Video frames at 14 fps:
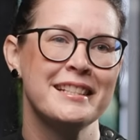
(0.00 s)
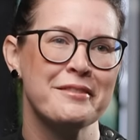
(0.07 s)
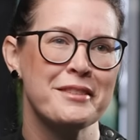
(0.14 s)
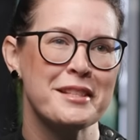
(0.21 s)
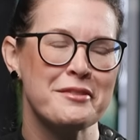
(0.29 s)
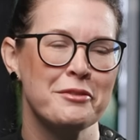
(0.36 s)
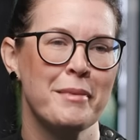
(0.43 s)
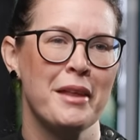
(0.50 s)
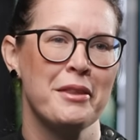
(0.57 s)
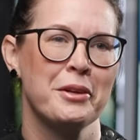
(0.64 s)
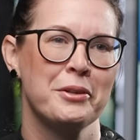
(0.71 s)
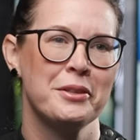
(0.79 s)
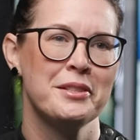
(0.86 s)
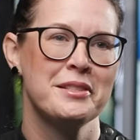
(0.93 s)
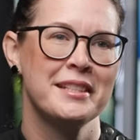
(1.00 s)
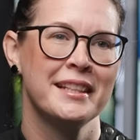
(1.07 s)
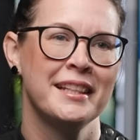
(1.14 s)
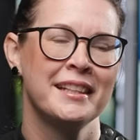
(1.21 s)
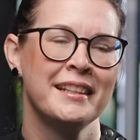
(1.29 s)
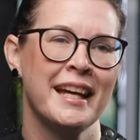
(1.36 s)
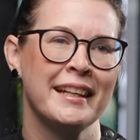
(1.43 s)
differs from other
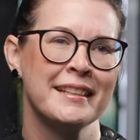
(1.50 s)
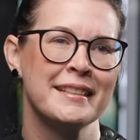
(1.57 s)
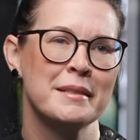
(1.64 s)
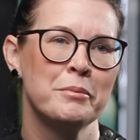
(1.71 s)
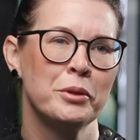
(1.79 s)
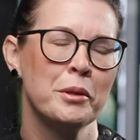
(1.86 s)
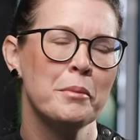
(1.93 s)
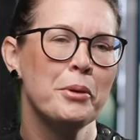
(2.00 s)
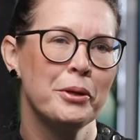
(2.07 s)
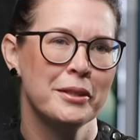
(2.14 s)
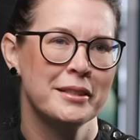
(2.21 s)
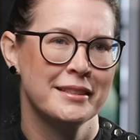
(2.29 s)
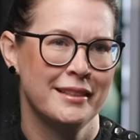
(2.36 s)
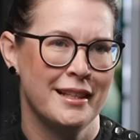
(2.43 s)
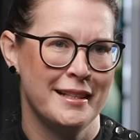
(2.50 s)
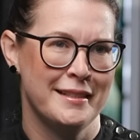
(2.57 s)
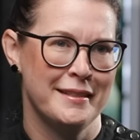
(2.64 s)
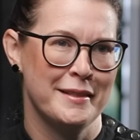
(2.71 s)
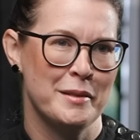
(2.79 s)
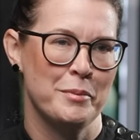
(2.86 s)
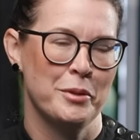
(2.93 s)
cruising in that it's more a
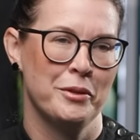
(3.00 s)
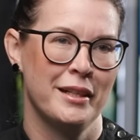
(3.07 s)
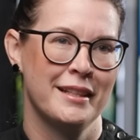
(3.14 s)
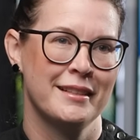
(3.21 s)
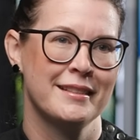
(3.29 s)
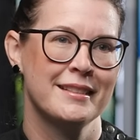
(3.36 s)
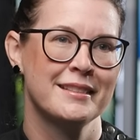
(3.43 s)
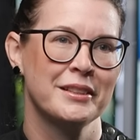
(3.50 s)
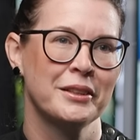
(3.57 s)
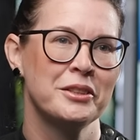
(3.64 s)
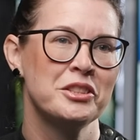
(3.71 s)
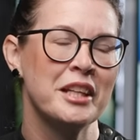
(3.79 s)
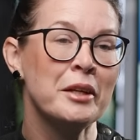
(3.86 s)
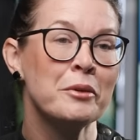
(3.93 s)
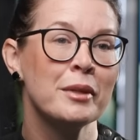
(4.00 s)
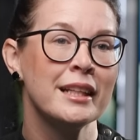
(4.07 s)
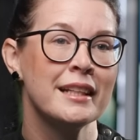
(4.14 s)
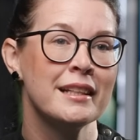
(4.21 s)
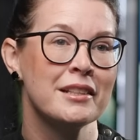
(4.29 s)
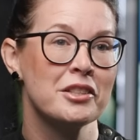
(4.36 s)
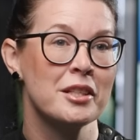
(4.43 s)
personalised experience. So
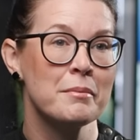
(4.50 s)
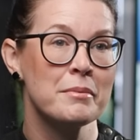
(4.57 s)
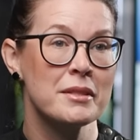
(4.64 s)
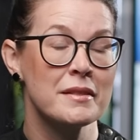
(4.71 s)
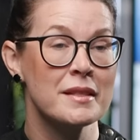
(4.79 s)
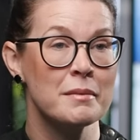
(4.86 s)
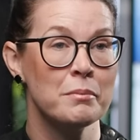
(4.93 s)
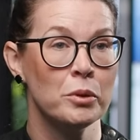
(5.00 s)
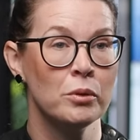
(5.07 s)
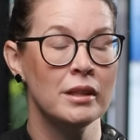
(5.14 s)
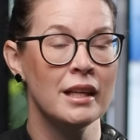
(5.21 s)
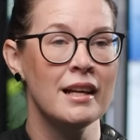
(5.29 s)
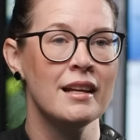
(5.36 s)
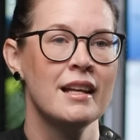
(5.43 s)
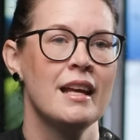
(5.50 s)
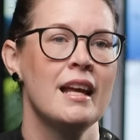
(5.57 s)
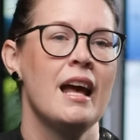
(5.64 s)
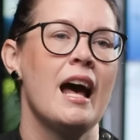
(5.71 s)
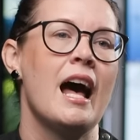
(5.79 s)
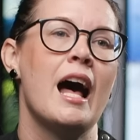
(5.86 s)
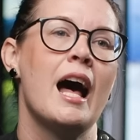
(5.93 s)
generally the ships are smaller,
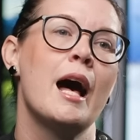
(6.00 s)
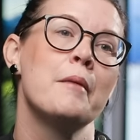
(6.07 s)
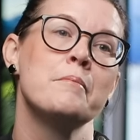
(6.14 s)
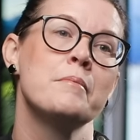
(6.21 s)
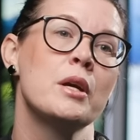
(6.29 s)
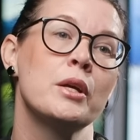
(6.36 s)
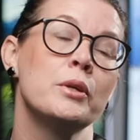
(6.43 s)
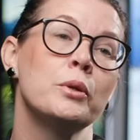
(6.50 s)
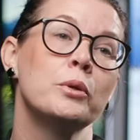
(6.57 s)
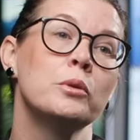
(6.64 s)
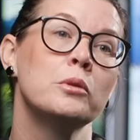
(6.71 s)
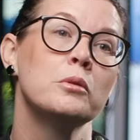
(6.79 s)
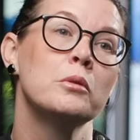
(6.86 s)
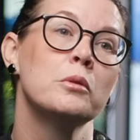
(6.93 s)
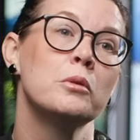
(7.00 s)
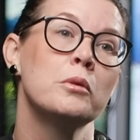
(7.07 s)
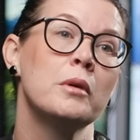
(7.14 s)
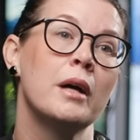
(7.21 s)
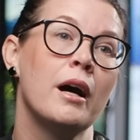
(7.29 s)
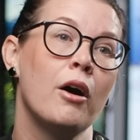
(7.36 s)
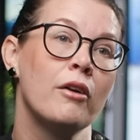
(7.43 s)

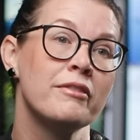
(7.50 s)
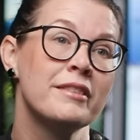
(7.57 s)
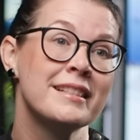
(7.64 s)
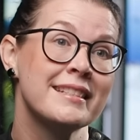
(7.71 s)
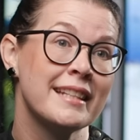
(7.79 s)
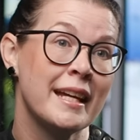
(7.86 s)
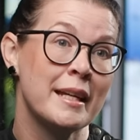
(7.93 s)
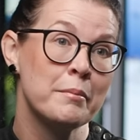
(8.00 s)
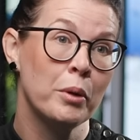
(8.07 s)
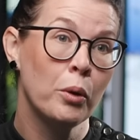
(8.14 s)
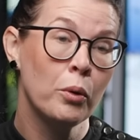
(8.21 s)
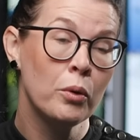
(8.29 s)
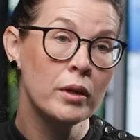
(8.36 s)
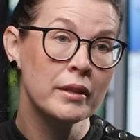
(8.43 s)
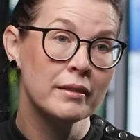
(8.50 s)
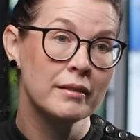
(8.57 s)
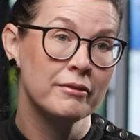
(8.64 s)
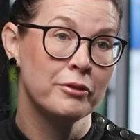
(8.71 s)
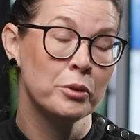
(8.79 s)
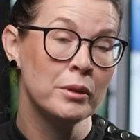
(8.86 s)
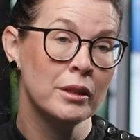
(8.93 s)
you'll often stay in port
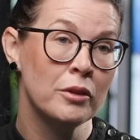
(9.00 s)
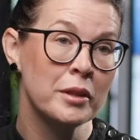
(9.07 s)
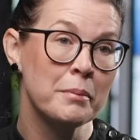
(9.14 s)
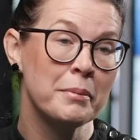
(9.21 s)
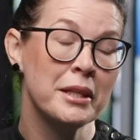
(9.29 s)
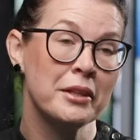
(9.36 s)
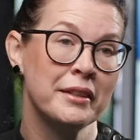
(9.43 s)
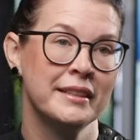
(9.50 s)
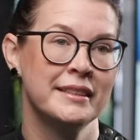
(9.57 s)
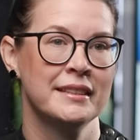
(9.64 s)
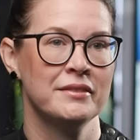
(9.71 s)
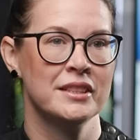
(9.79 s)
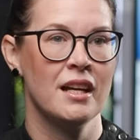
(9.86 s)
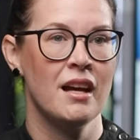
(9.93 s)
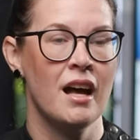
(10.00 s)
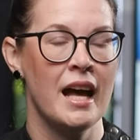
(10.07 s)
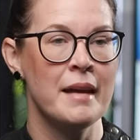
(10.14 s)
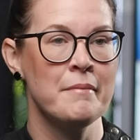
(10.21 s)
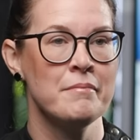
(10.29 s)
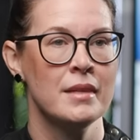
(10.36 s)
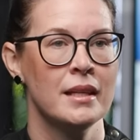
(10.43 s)
for longer periods of
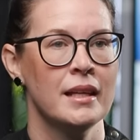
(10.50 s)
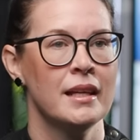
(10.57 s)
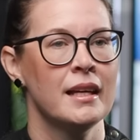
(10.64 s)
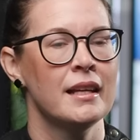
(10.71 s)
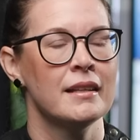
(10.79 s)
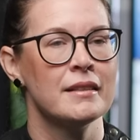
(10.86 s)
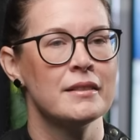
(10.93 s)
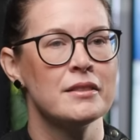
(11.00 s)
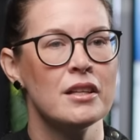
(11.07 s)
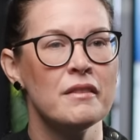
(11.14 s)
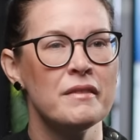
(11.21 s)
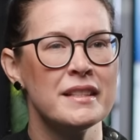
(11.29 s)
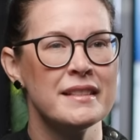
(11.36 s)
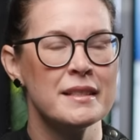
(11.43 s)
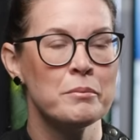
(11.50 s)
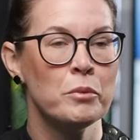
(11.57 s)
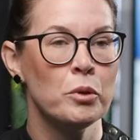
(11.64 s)
time. The service is